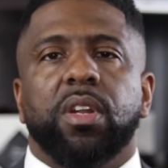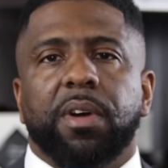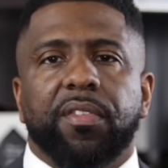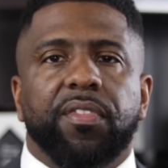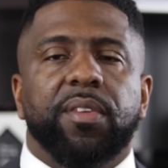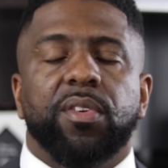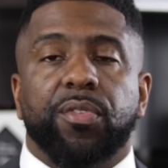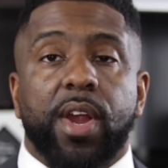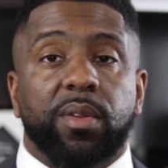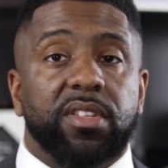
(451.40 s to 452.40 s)
of my favorite
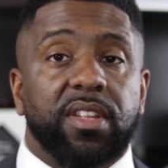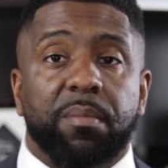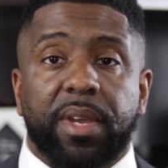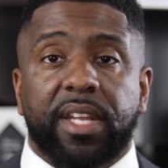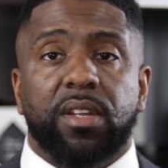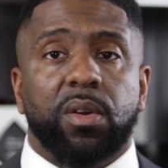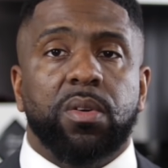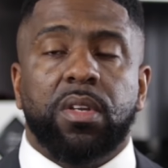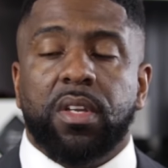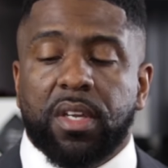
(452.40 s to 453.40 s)
fragrances. I make no
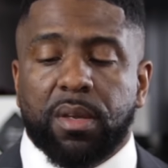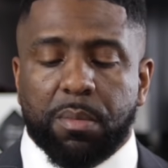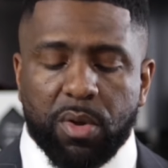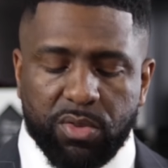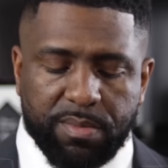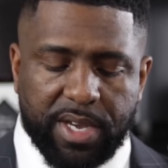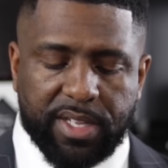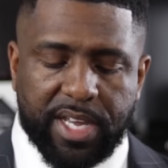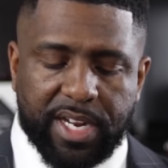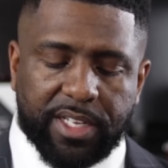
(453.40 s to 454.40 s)
bones about
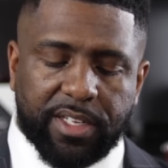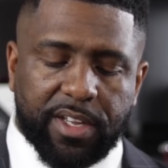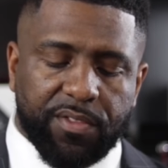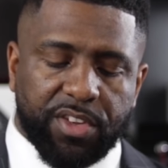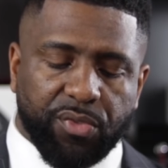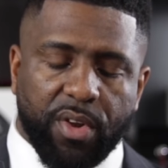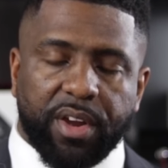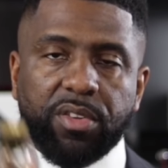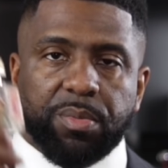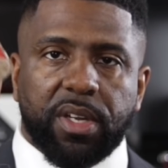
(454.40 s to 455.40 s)
that. I love this
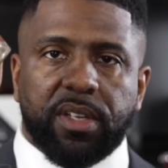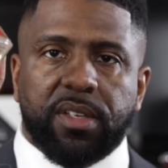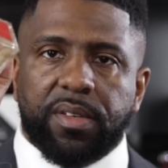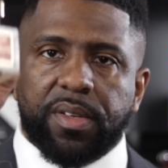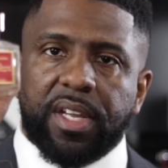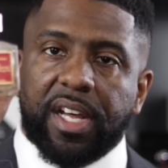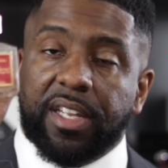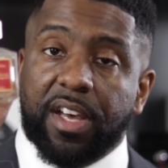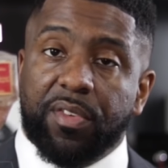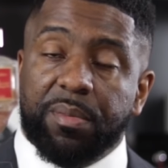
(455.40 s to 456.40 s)
fragrance, but I
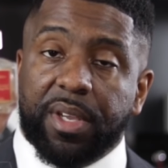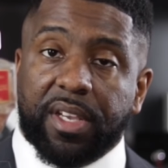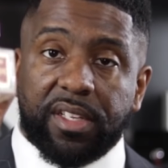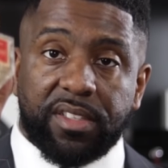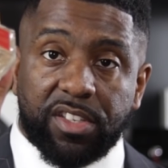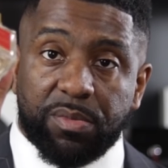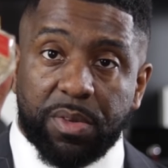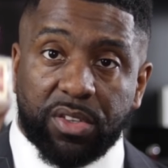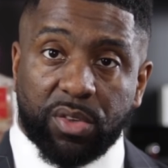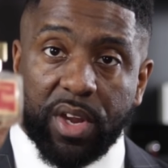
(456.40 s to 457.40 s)
love it because it
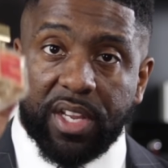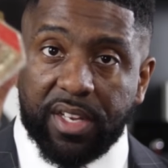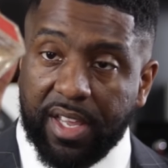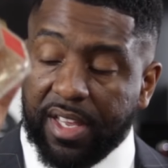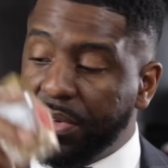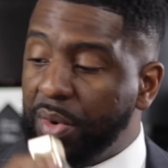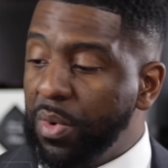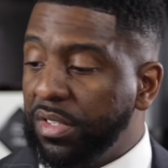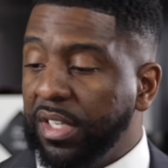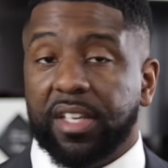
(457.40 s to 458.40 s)
smells great. And, of
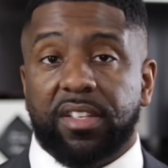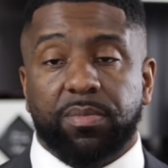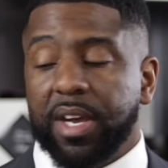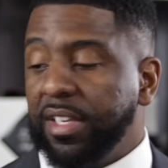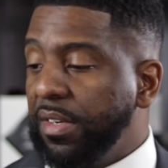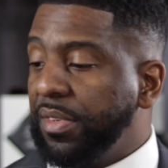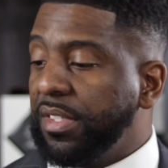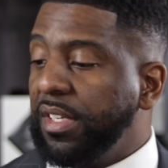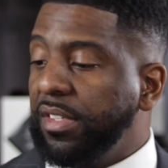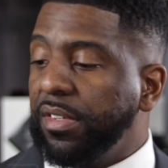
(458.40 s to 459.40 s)
course, it gets positive
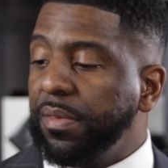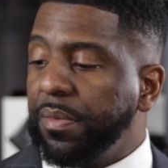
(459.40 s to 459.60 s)
attention.